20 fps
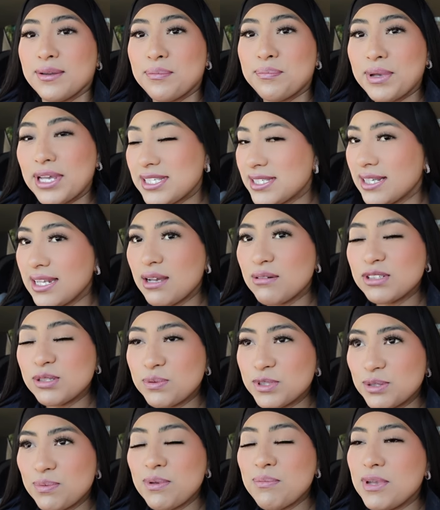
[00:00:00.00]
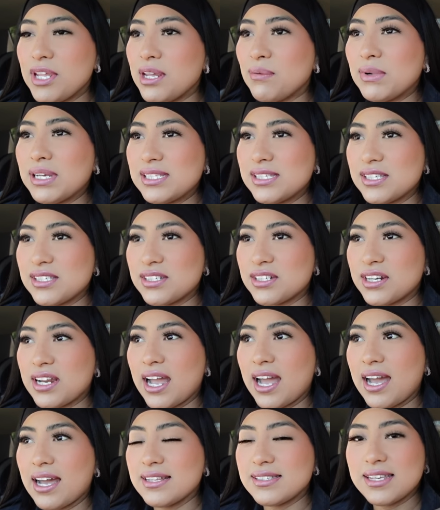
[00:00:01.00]
basically I was supposed to be meeting my sister
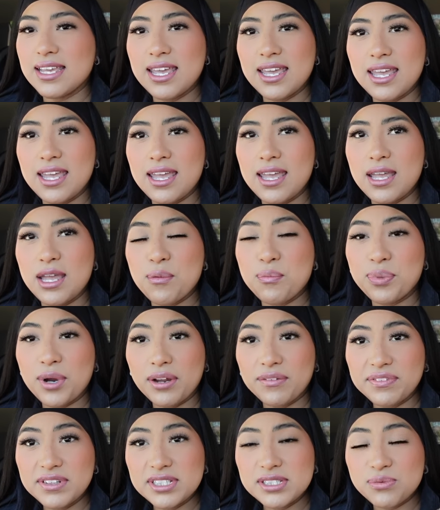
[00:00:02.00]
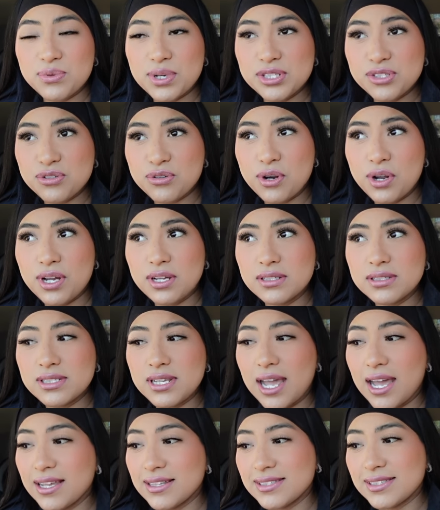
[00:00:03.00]
at a breakfast restaurant
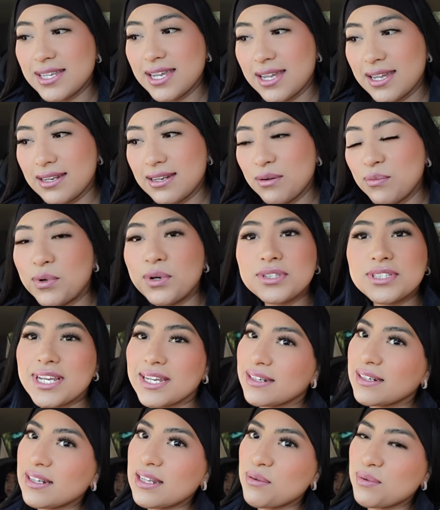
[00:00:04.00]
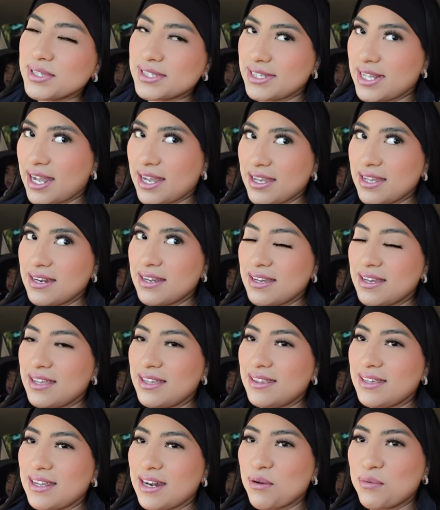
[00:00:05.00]
at 10. Well, technically it was 9,
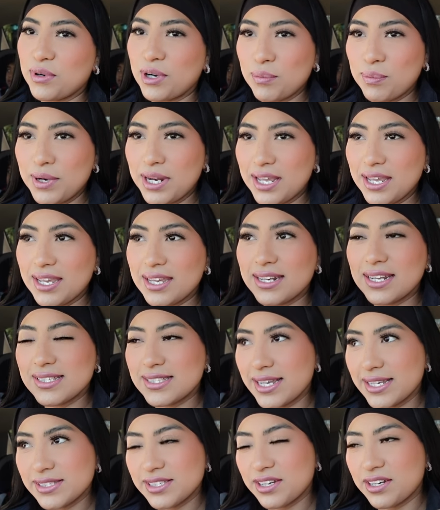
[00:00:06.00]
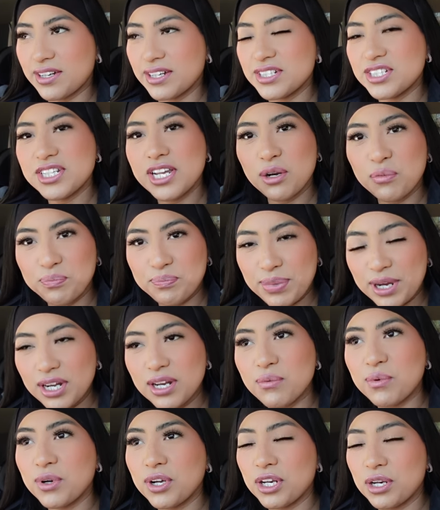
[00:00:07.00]
and then I woke up late and I texted her and she had
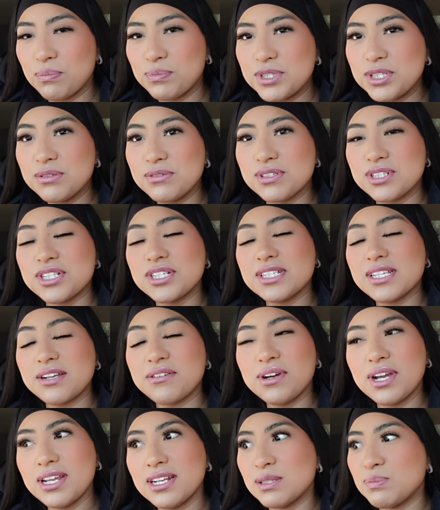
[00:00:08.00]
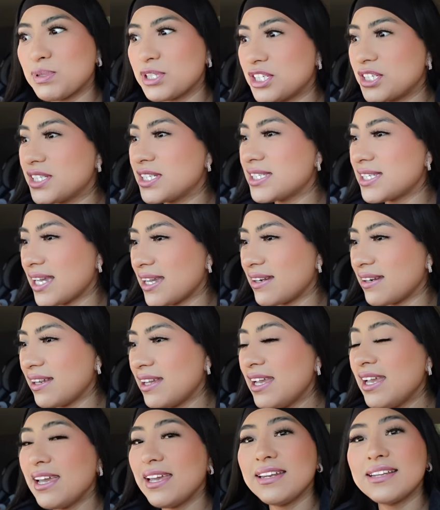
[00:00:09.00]
barely woken up too, so she's like, okay, let's push it to 10.
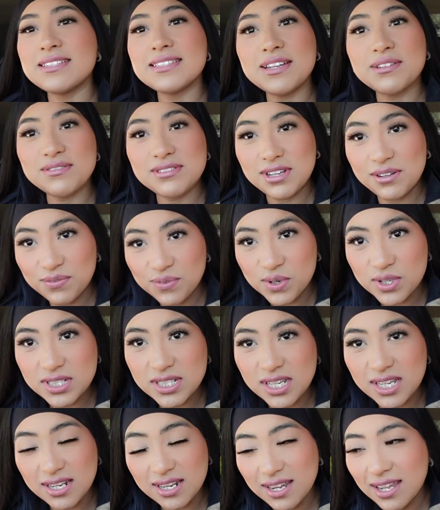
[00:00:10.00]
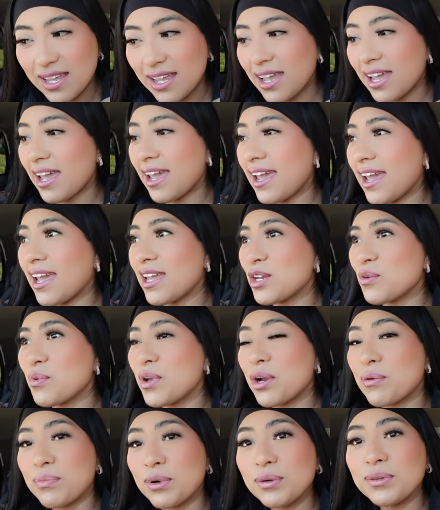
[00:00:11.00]
It is now 10:14 and
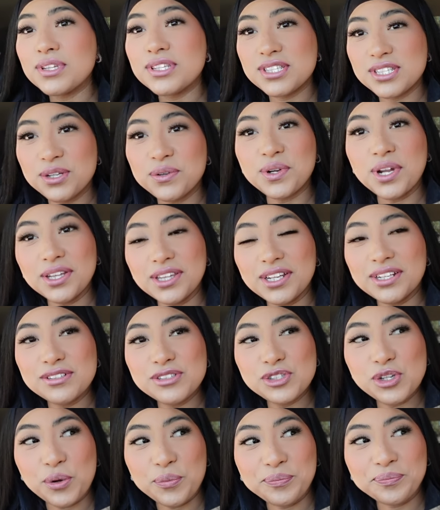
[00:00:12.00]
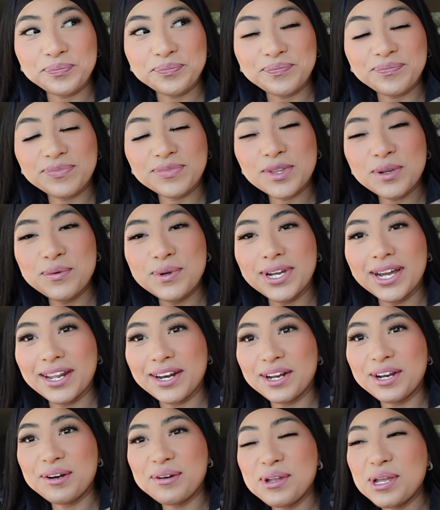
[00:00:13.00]
we are both still not there, so we
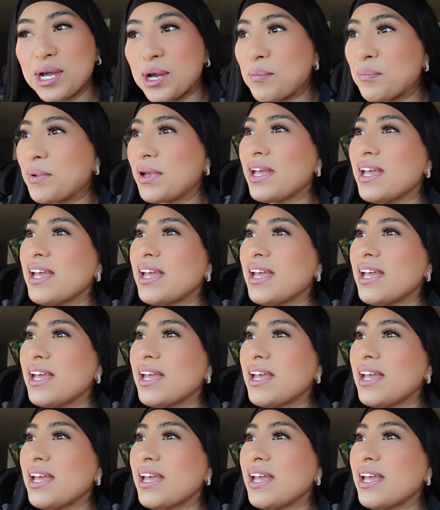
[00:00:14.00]
gotta hurry up,